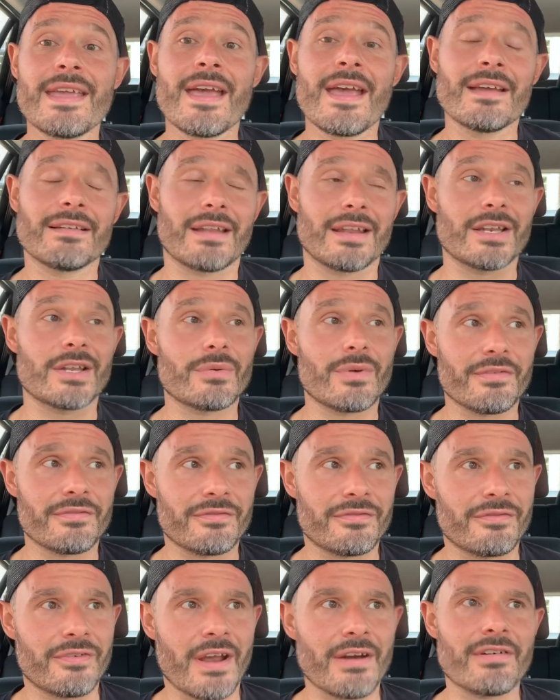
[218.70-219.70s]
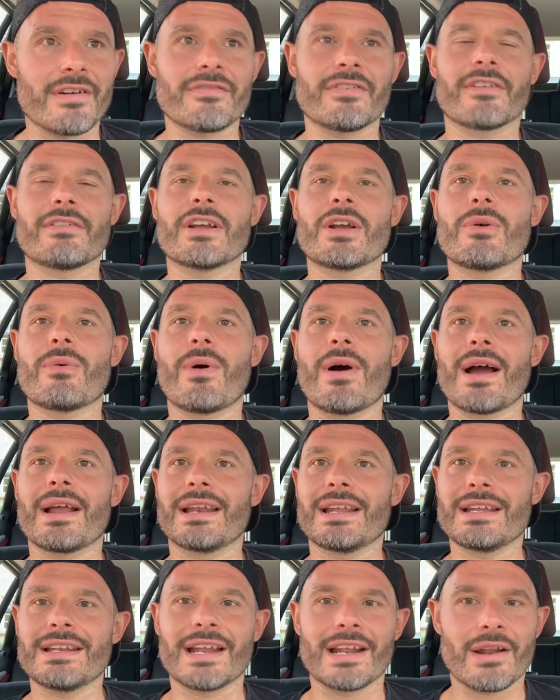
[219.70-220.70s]
They do it very, very
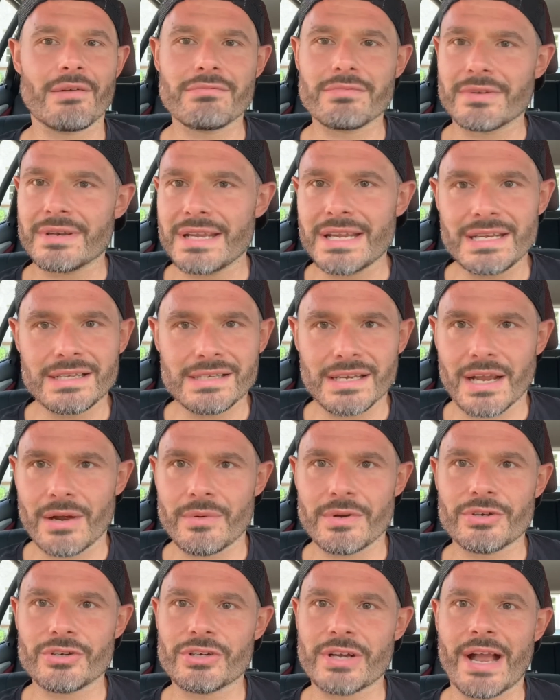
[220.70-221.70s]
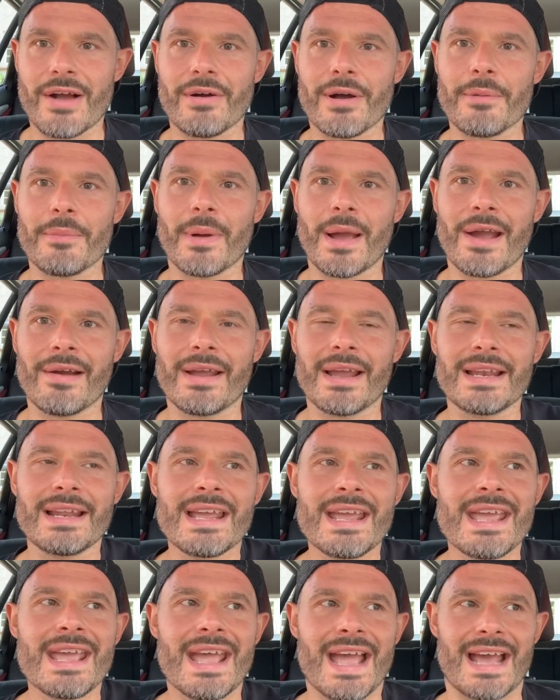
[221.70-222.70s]
quietly. They don't need to go and shout about it.
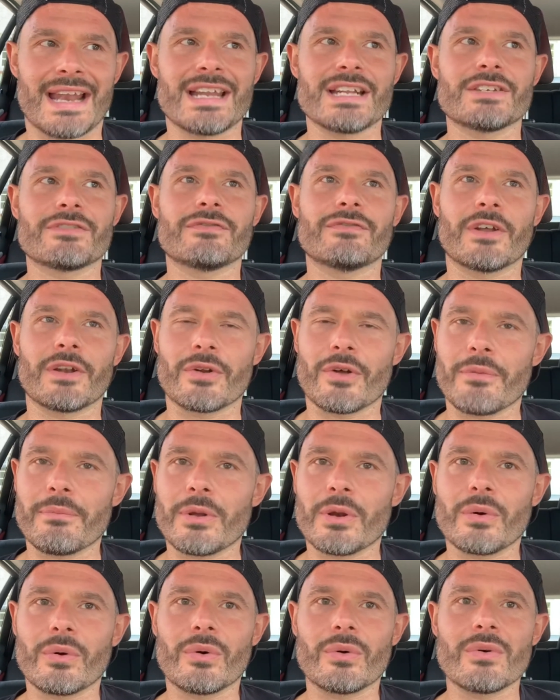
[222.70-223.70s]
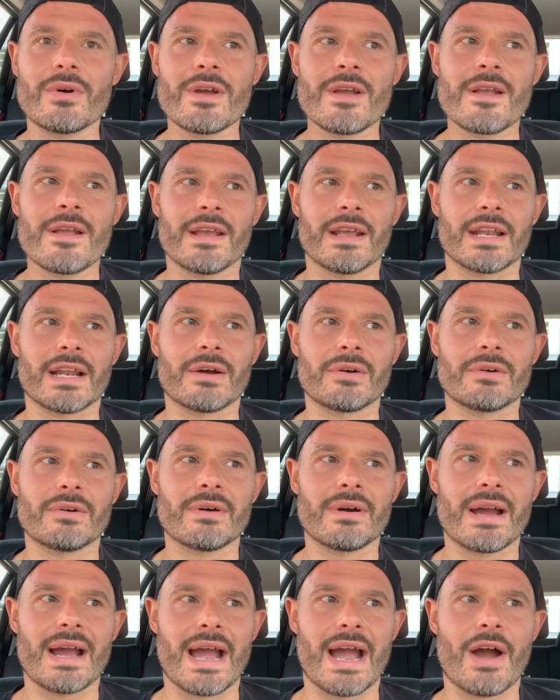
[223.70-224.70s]
And it's phenomenal, you know,
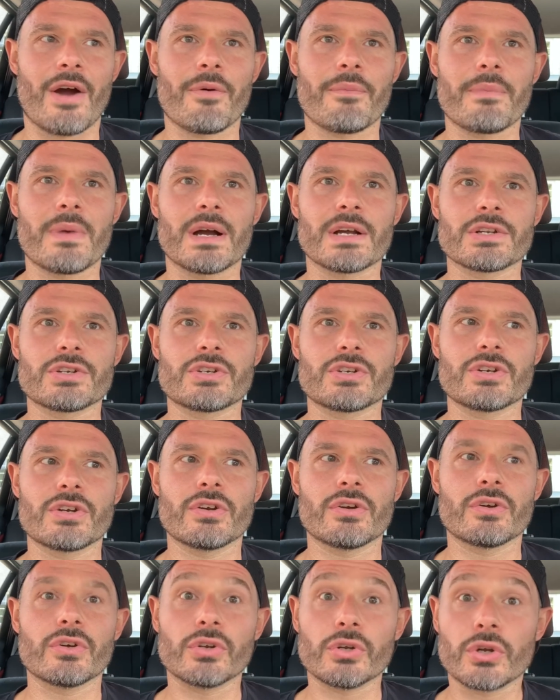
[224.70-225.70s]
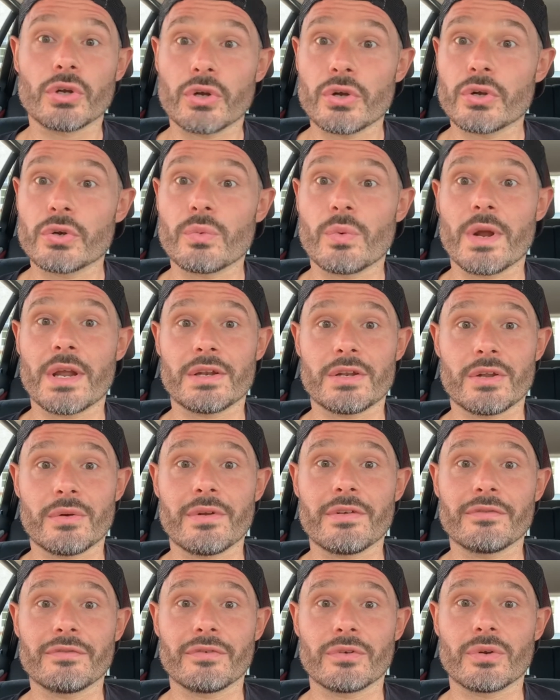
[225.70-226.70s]
how much good we're
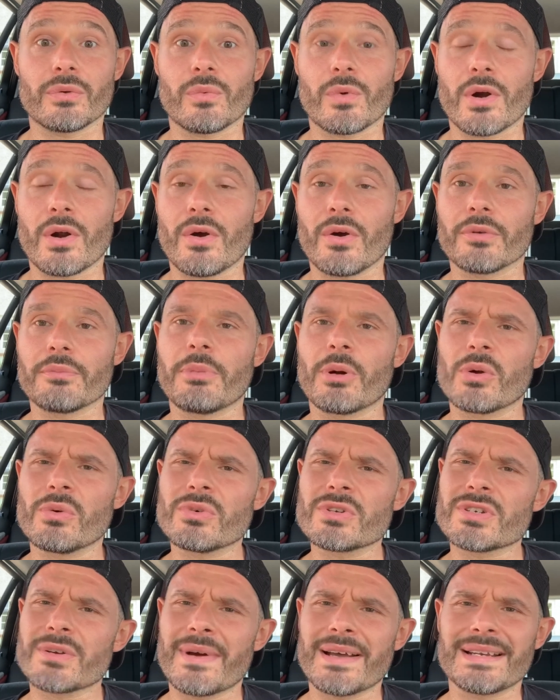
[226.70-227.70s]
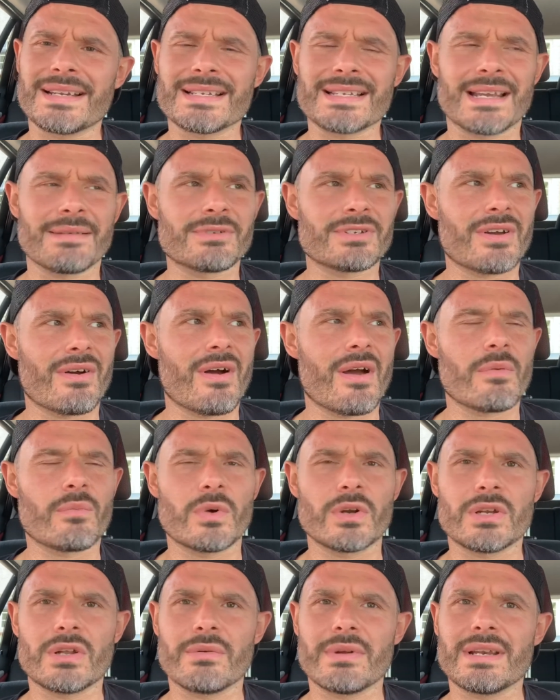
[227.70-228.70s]
doing for the world, but also at the same time,
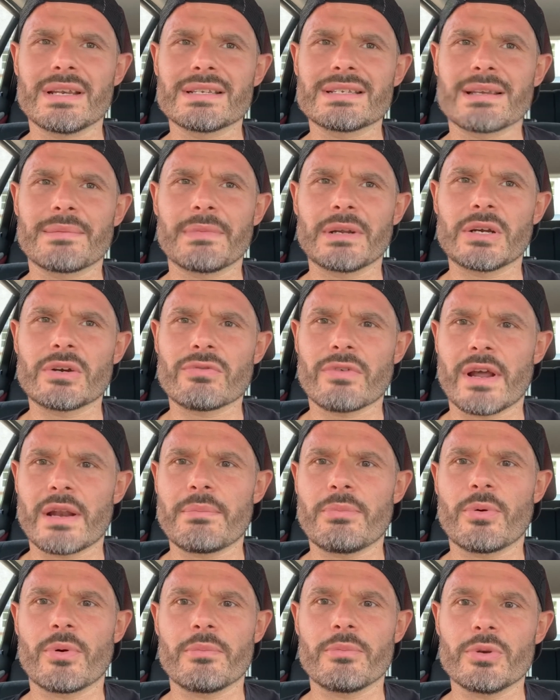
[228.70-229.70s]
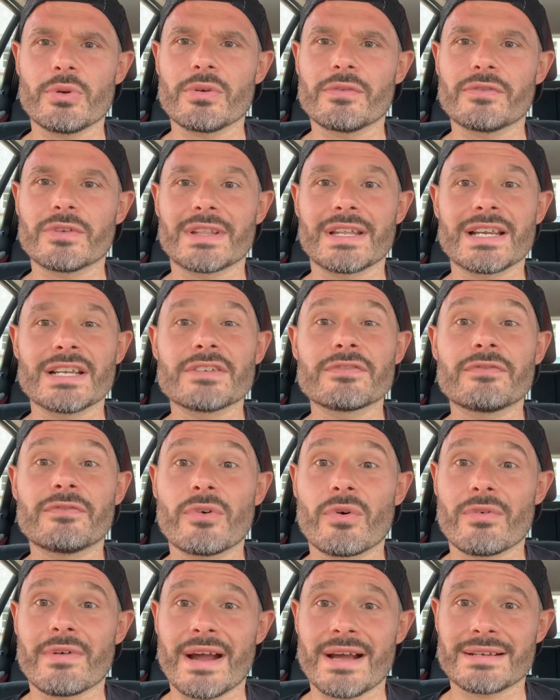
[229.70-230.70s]
we're doing some incredible and beautiful things
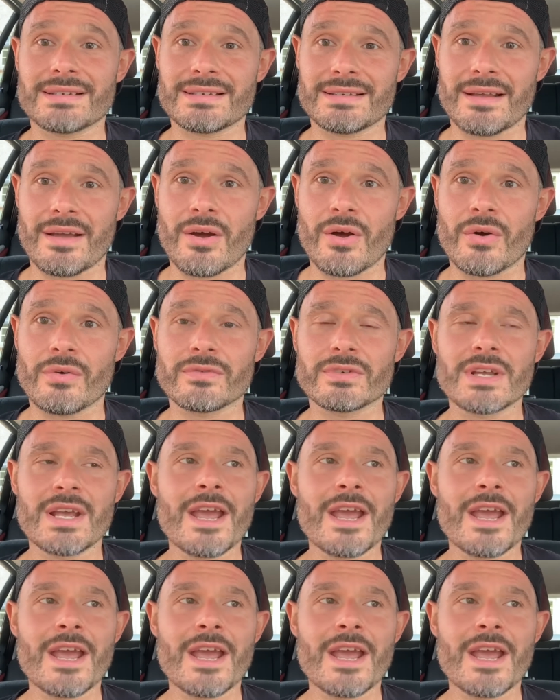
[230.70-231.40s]
for ourselves.